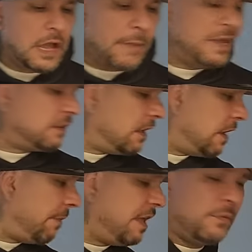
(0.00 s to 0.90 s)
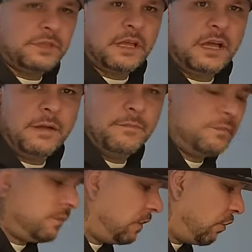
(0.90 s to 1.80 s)
I'm hit it with
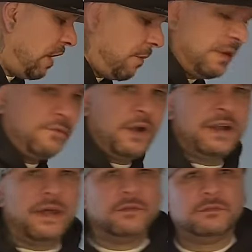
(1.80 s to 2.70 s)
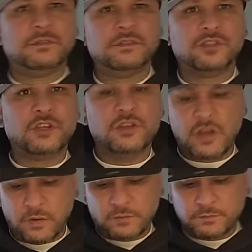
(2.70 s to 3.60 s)
the ground beef right now, so you
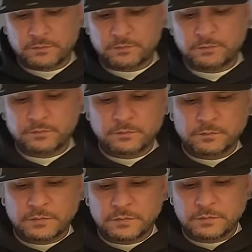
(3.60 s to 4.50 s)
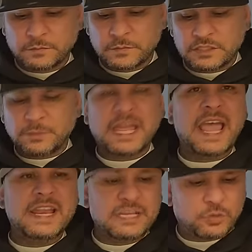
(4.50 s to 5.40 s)
know. Some of that
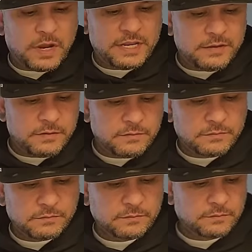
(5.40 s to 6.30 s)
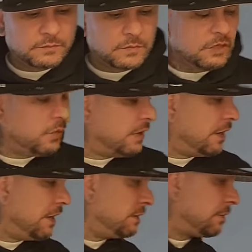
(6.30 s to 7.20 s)
80-20. You know what
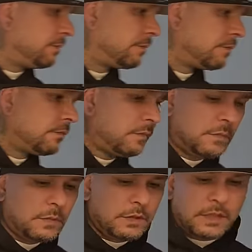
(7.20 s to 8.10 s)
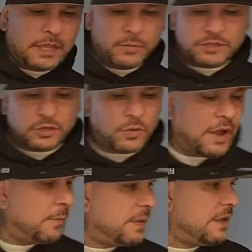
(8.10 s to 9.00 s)
it is. Hit it with the
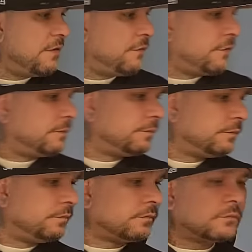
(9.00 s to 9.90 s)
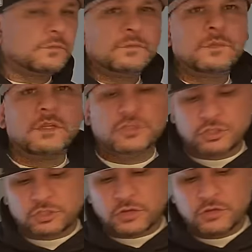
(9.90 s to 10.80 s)
ground beef,
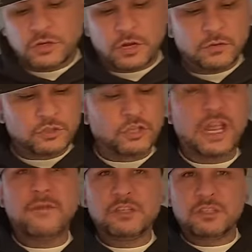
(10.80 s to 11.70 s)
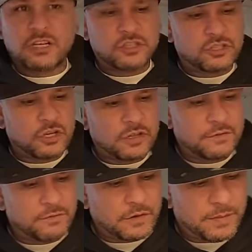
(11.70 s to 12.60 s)
just so you know. So you have your sausage
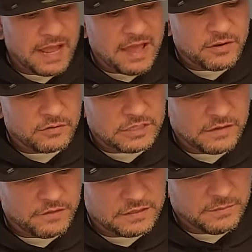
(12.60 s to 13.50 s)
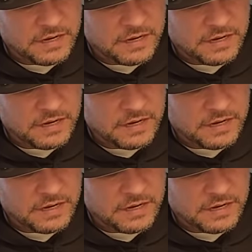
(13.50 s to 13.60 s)
cooking for about, I don't know, 10-15